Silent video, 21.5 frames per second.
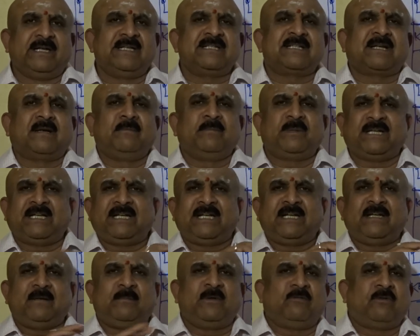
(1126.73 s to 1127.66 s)
It is
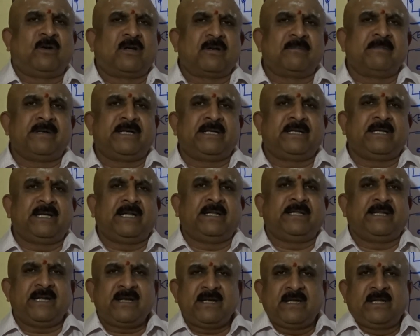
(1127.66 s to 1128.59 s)
completely, it'll be
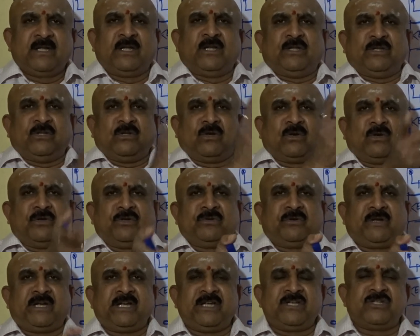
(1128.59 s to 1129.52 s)
formatted, and then you're
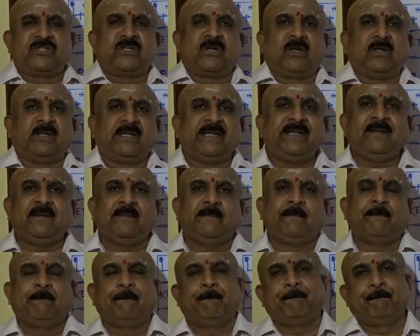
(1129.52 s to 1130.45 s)
going to reinstall
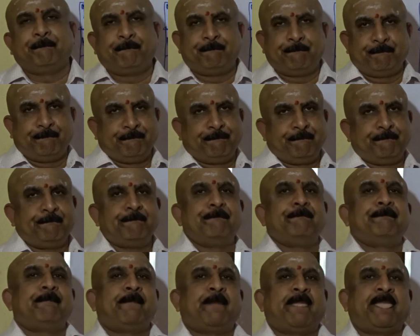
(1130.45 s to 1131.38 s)

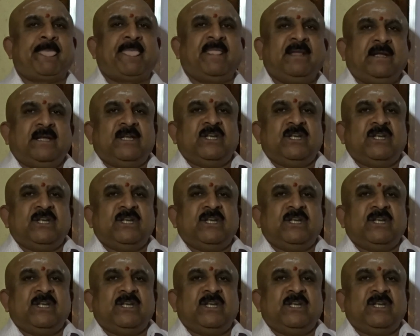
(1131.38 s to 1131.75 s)
the